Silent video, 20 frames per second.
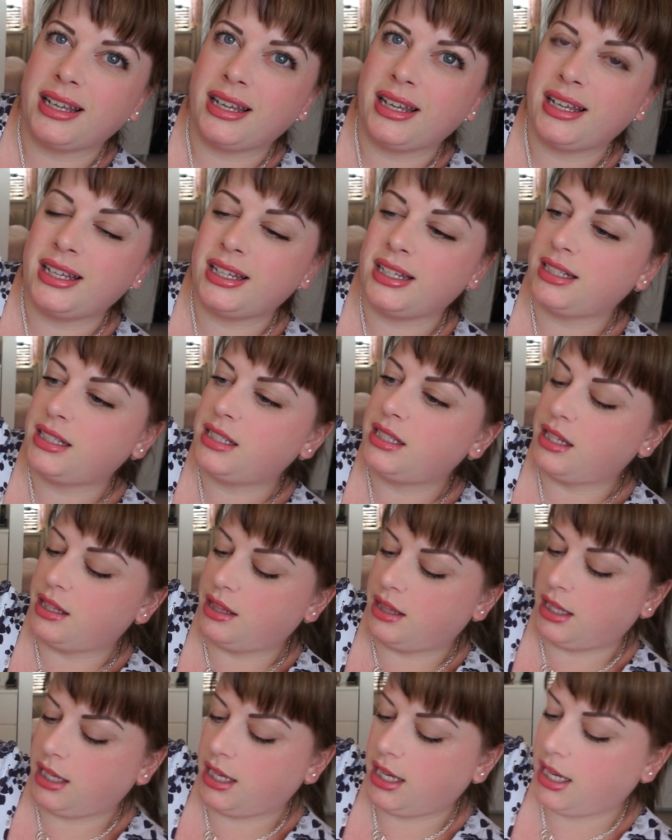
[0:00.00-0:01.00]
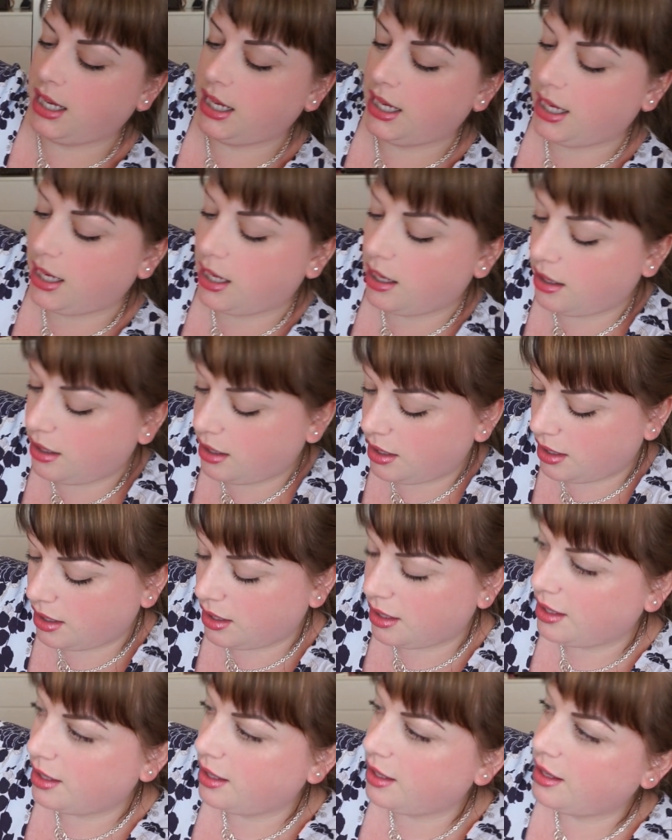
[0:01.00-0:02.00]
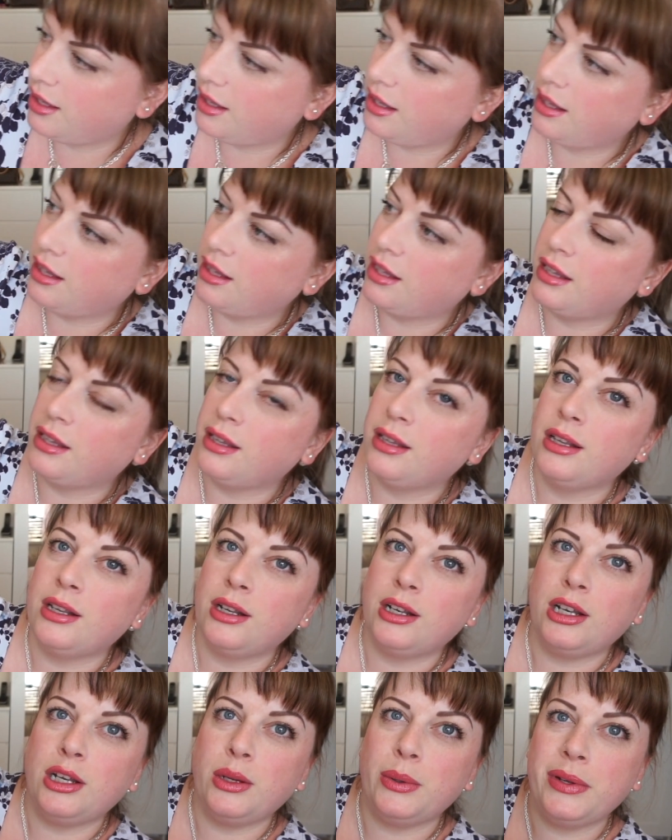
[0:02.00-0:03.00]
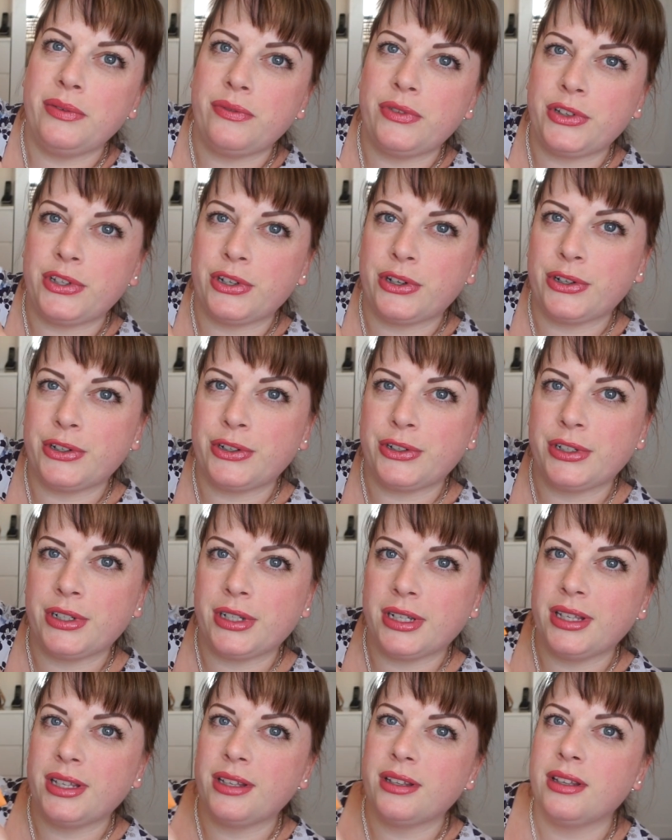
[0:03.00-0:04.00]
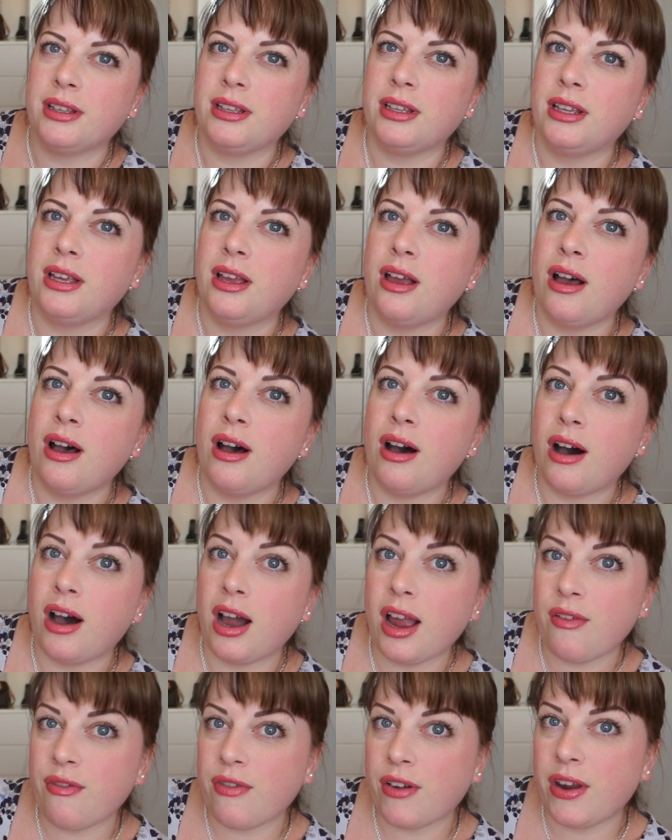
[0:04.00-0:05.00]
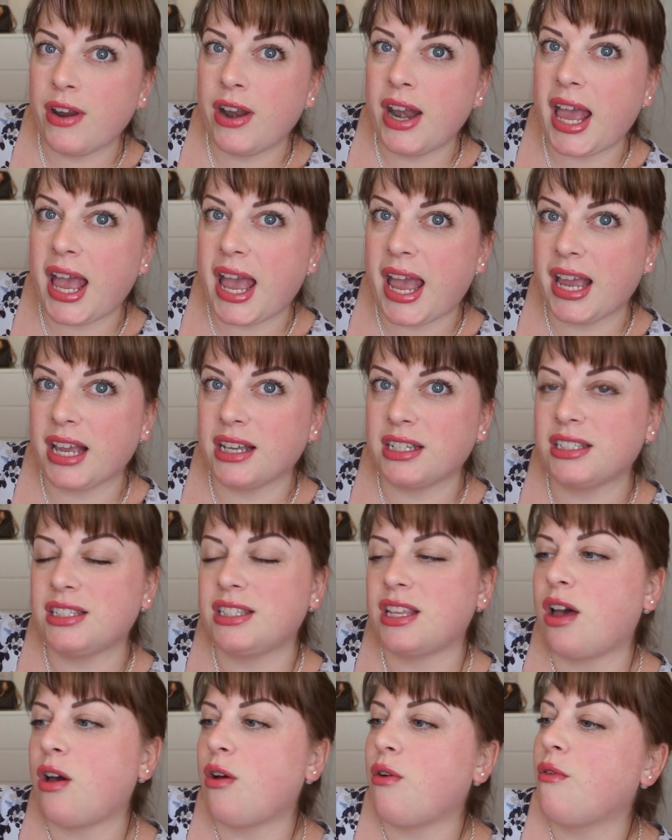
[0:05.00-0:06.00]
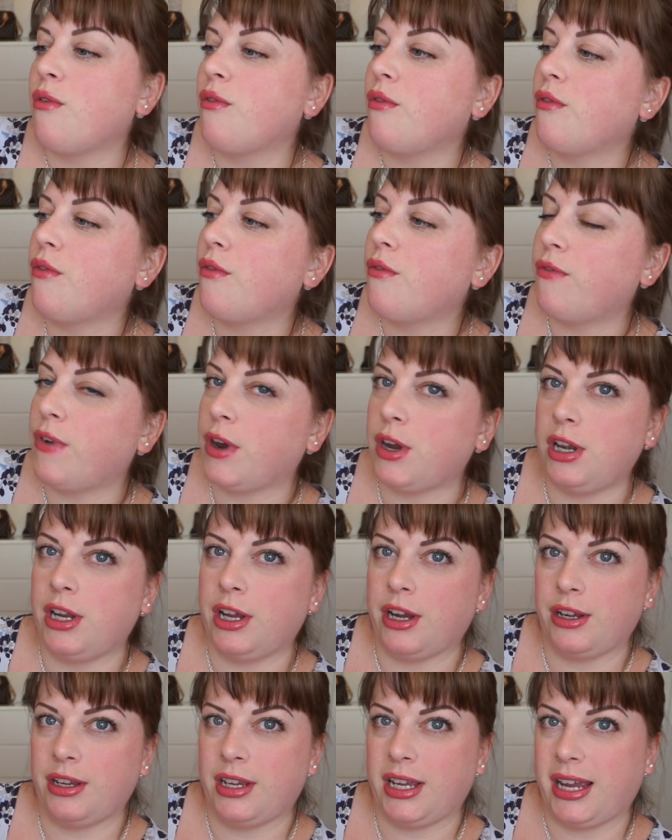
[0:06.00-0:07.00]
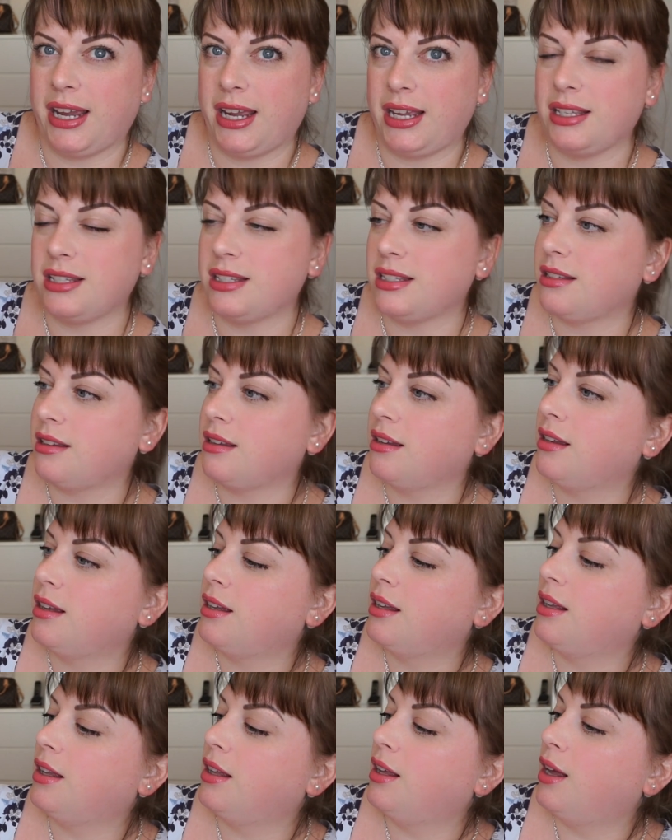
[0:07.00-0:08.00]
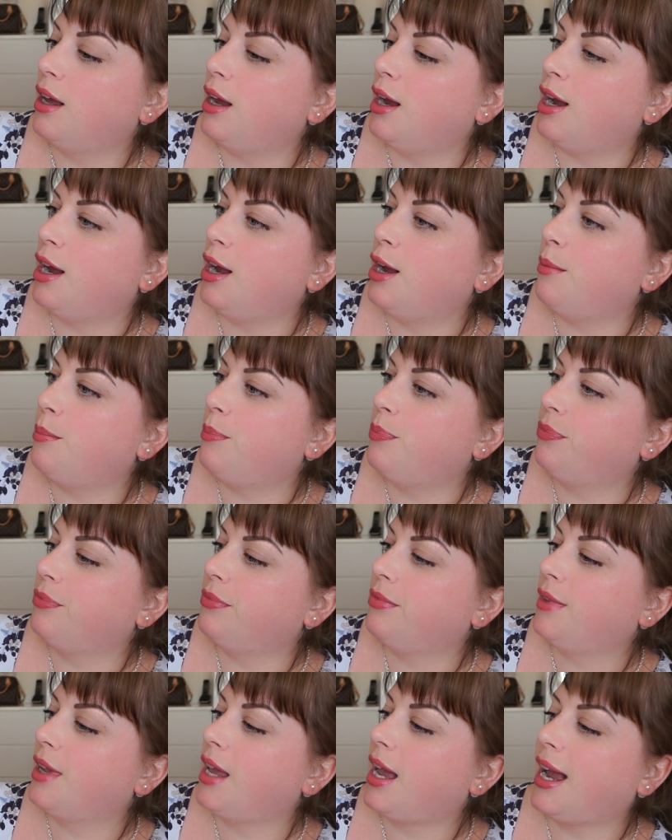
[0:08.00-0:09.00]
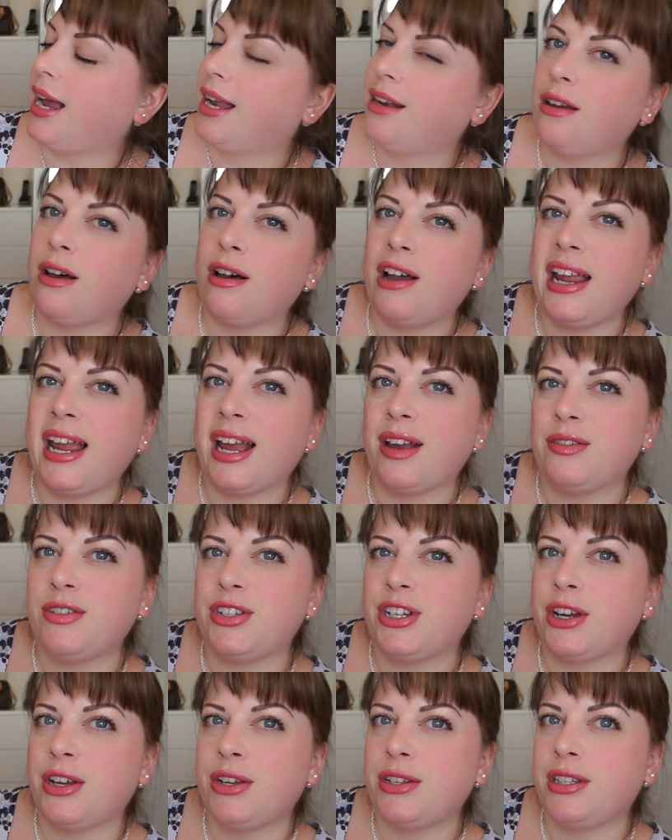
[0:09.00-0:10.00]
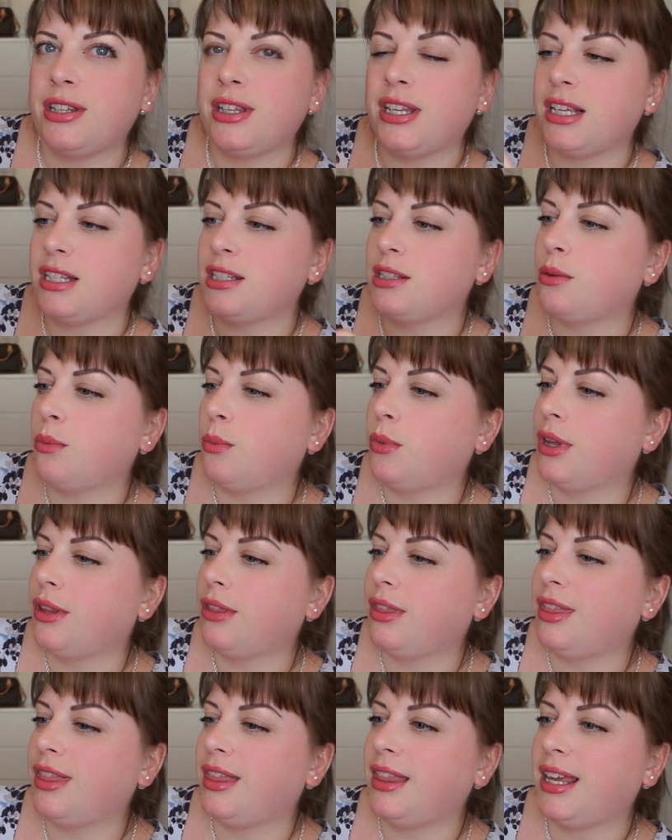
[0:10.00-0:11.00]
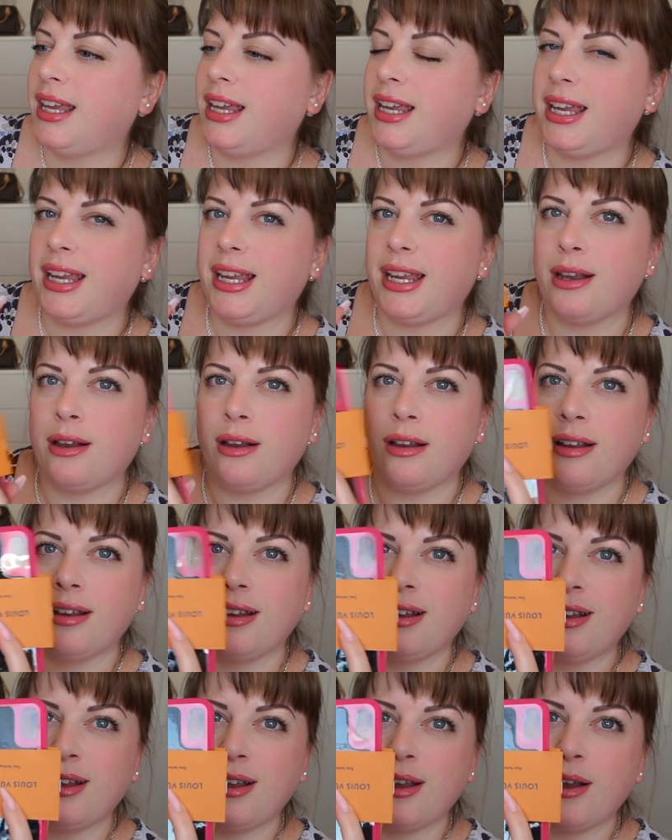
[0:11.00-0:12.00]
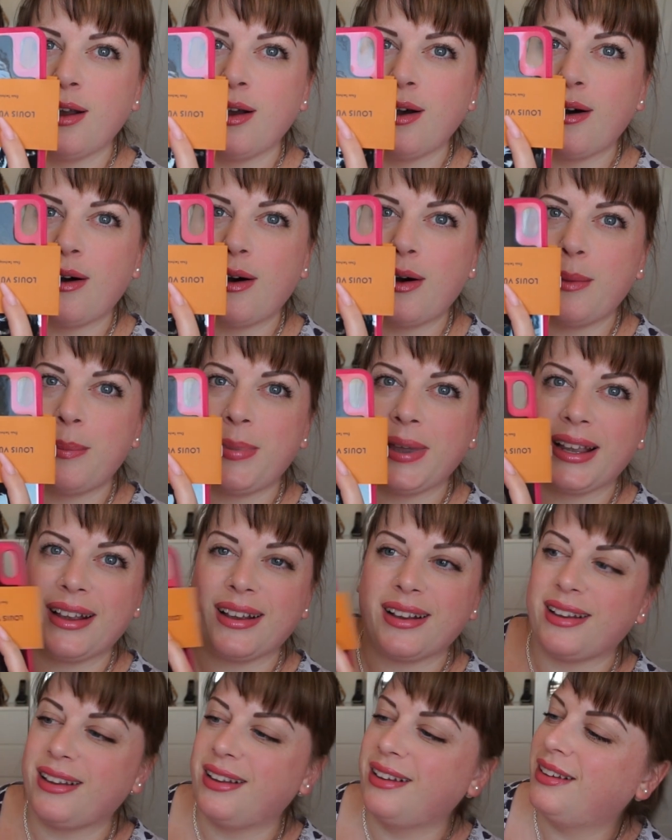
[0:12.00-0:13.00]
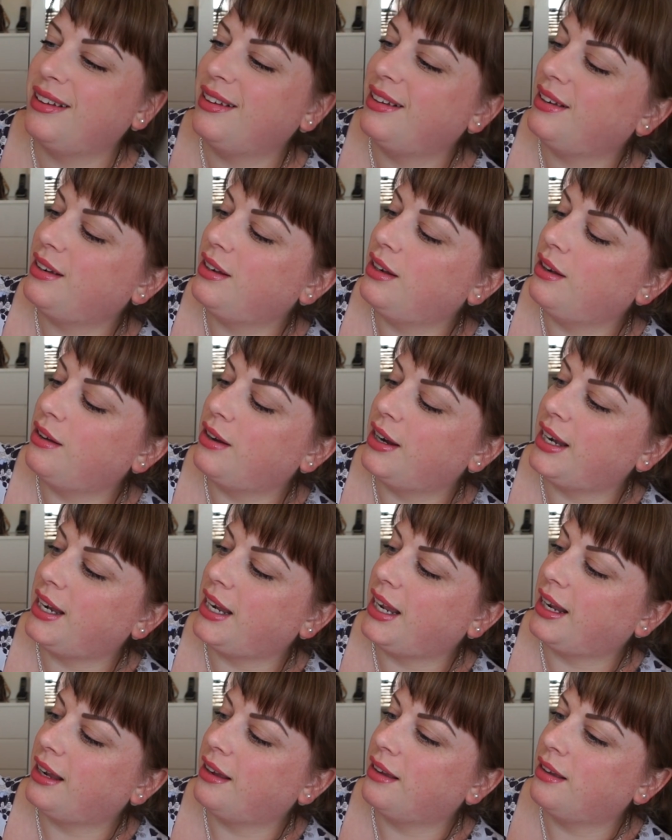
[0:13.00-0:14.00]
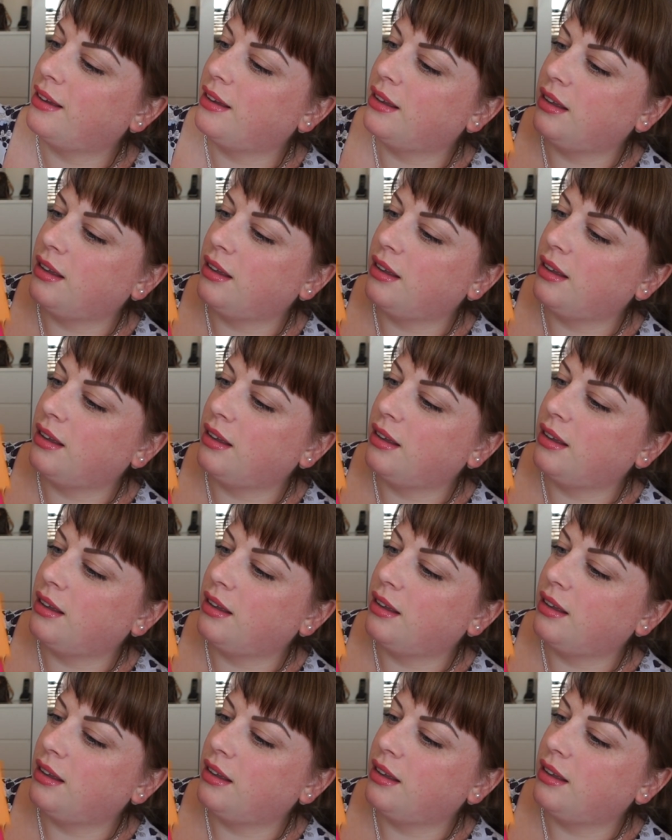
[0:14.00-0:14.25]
is the Louis Vuitton iPhone X folio case. And I have chosen this with the hot pink lining.